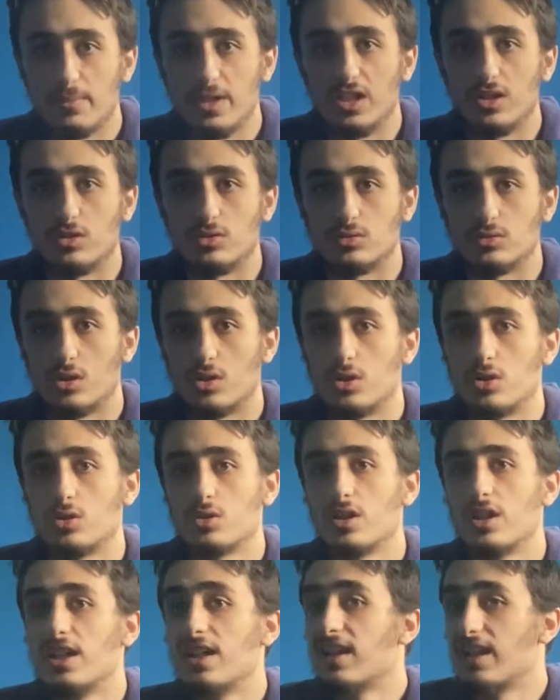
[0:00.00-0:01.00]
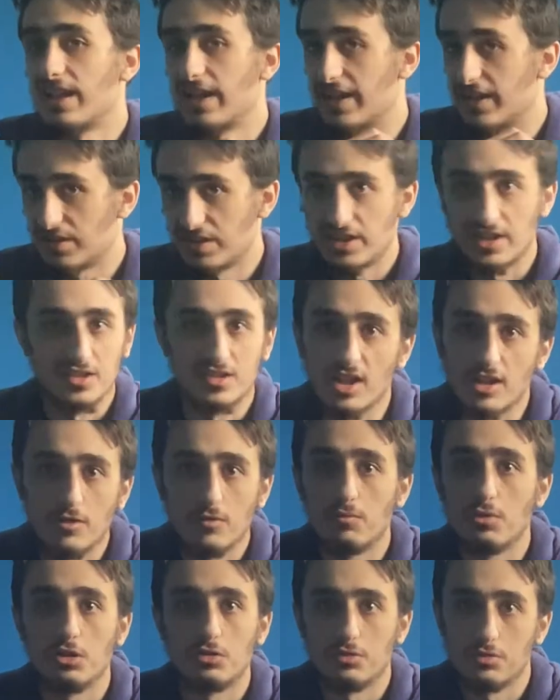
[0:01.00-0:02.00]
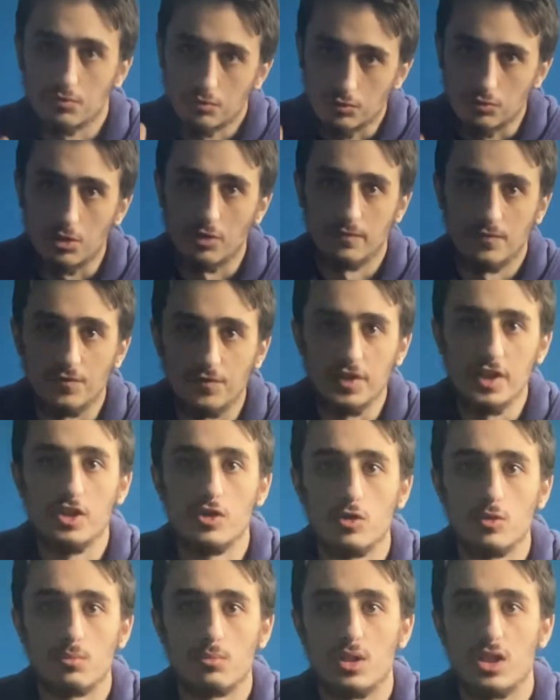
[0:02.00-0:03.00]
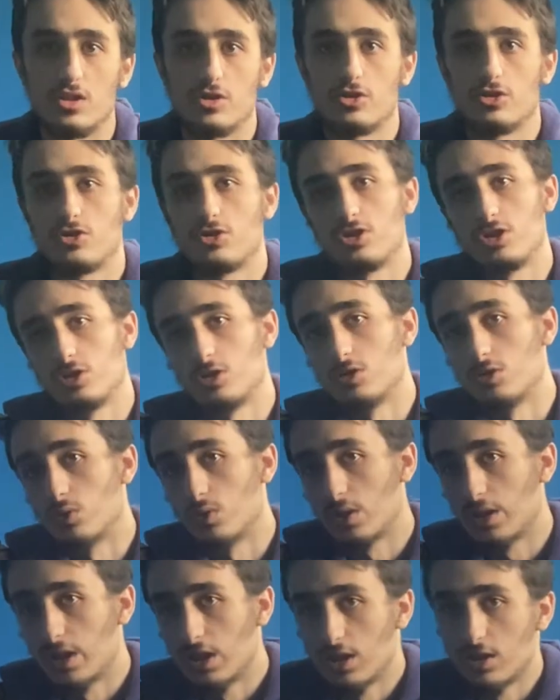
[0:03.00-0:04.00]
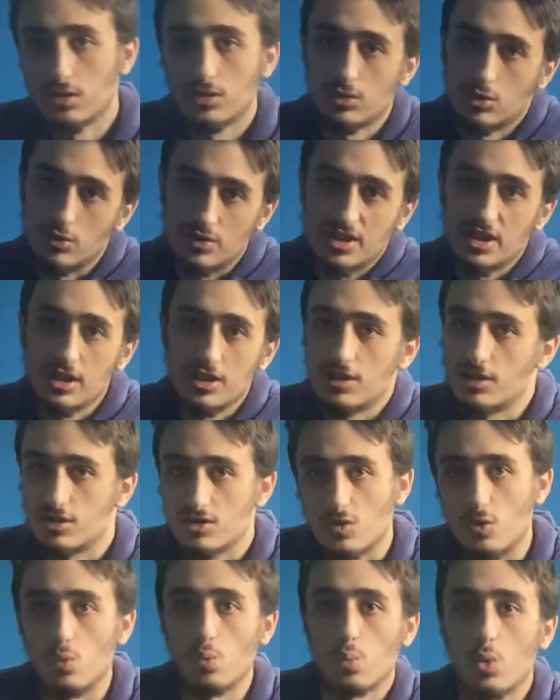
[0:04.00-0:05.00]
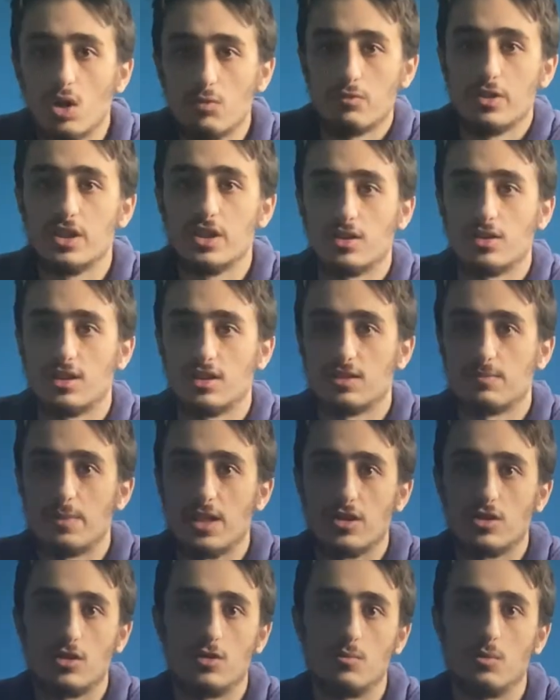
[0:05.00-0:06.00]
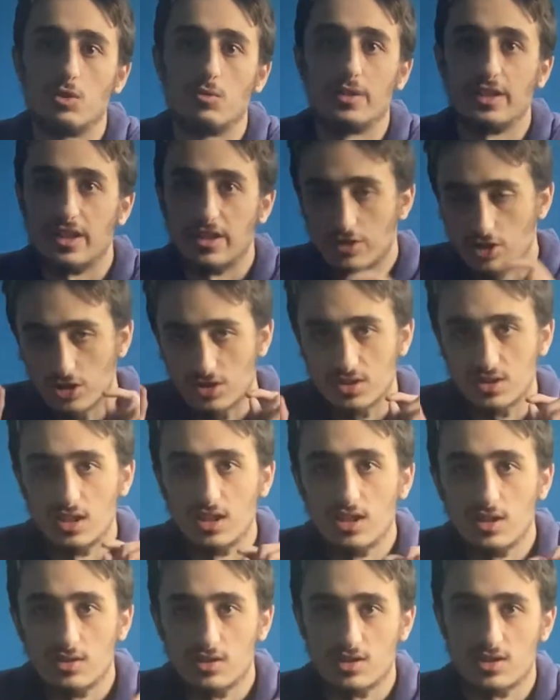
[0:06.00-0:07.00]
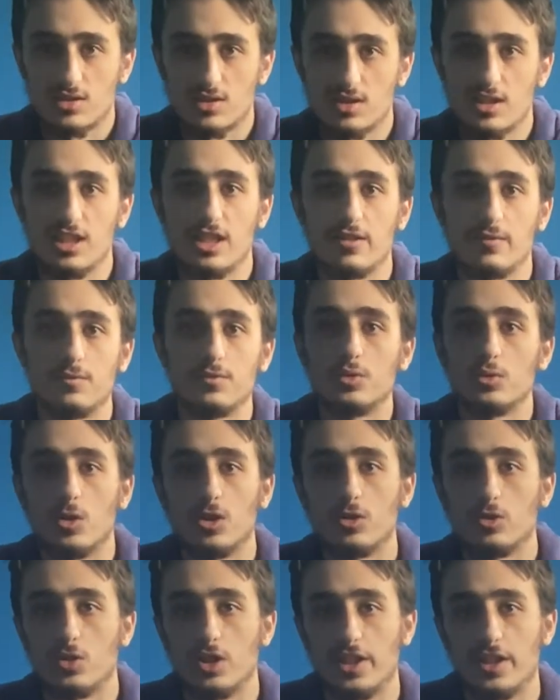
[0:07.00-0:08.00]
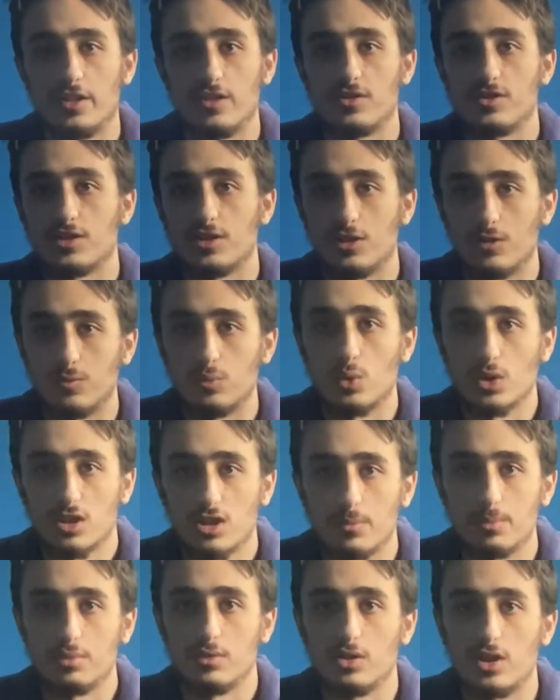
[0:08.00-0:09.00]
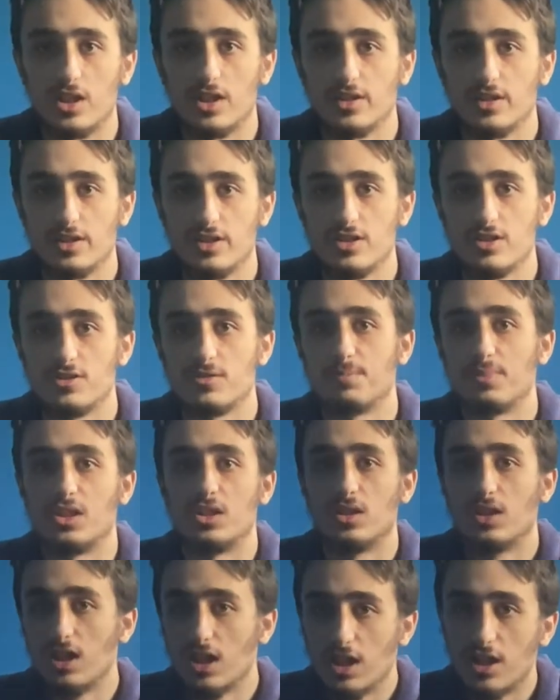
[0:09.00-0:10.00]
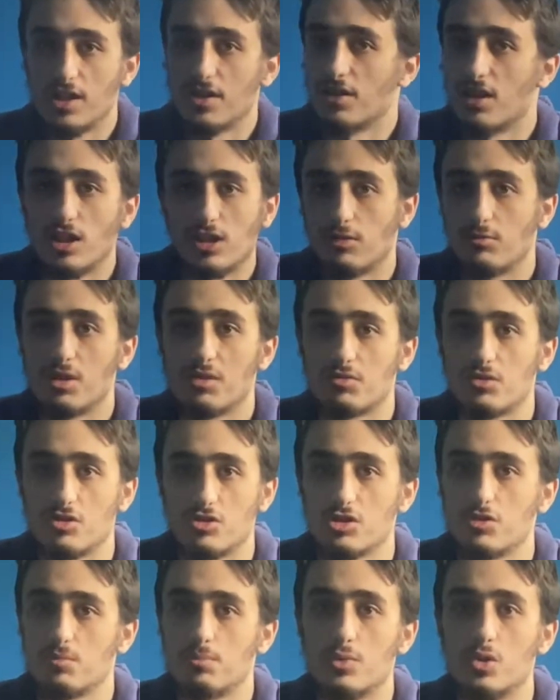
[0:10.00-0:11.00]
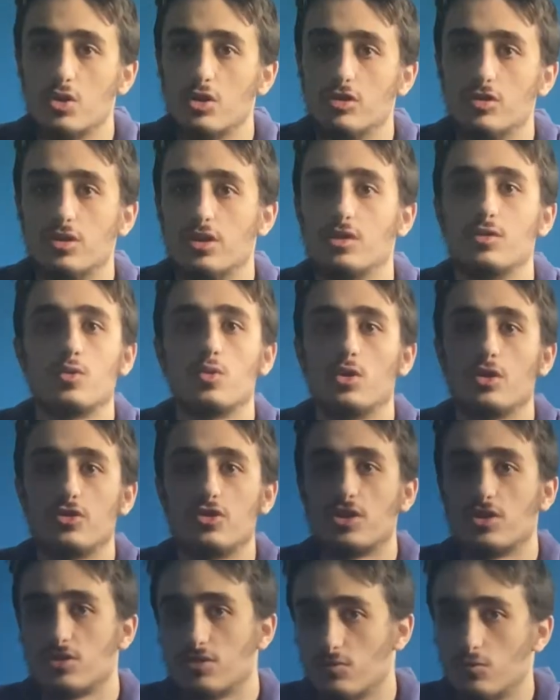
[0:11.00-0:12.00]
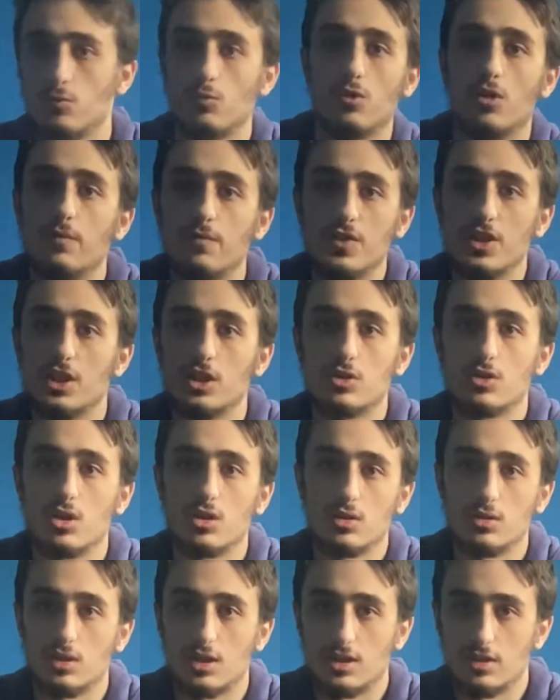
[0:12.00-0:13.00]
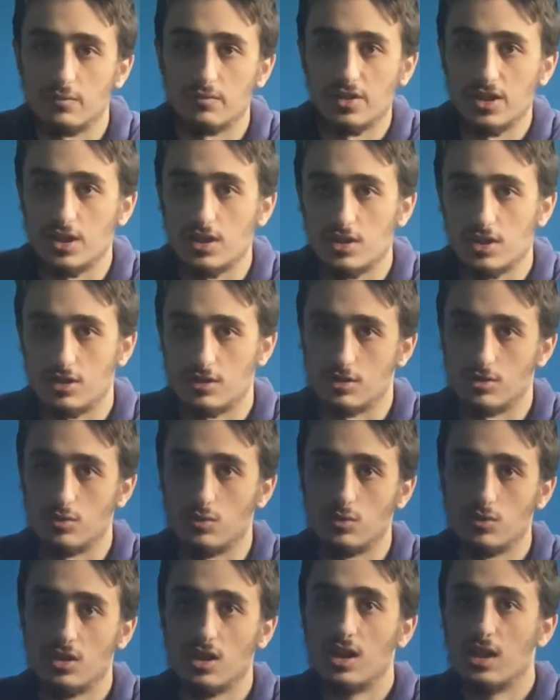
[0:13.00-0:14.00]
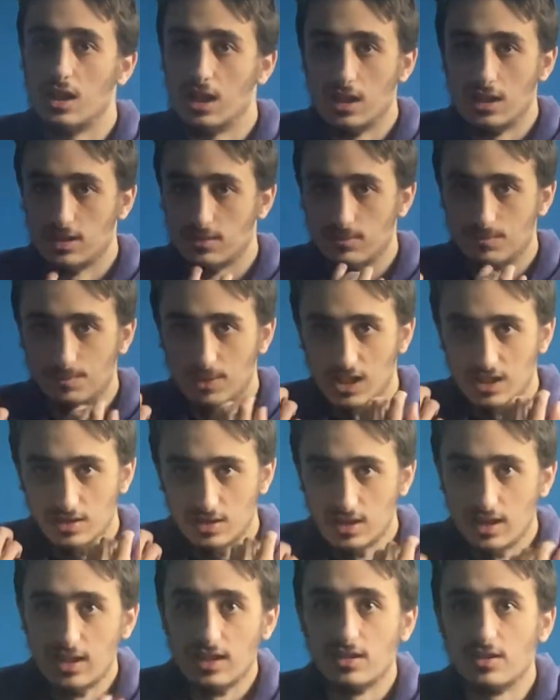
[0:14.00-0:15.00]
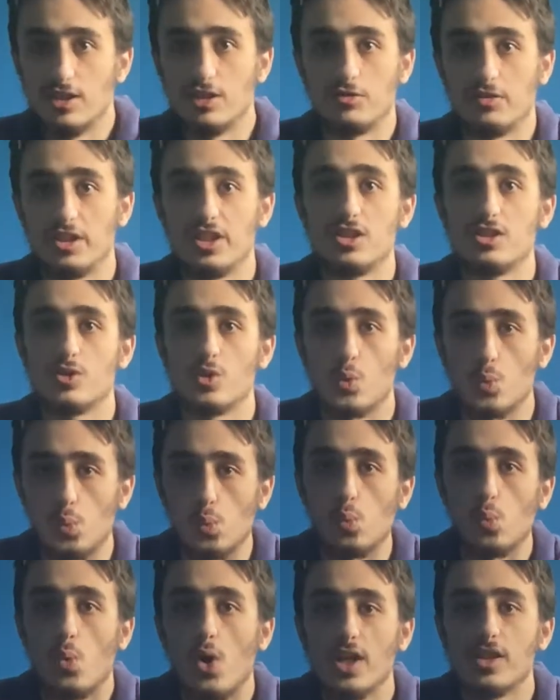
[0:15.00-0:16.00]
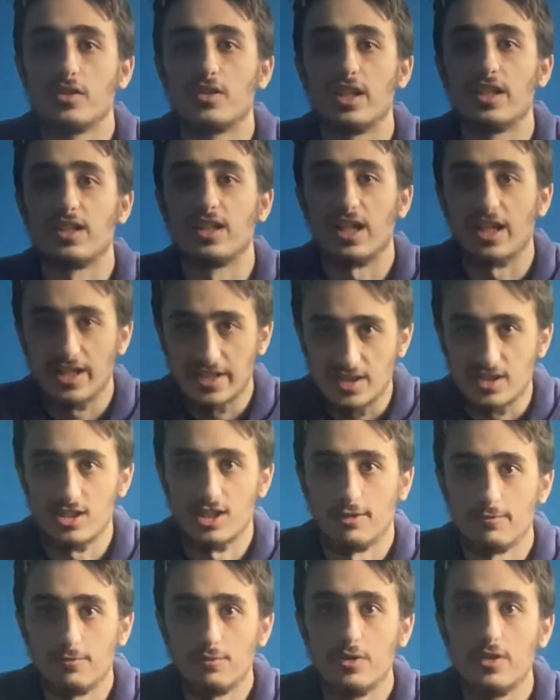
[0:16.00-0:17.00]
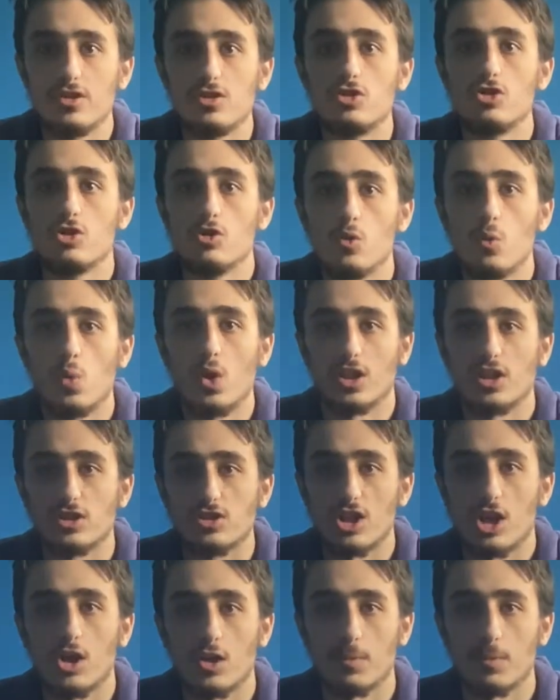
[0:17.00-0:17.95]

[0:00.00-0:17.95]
minute long, and it didn't really reveal much to tease what we expect in the movie. They just give little hints of what the plot is, but not enough to spoil it or just reveal a lot of details. But there is one thing that I definitely do want to talk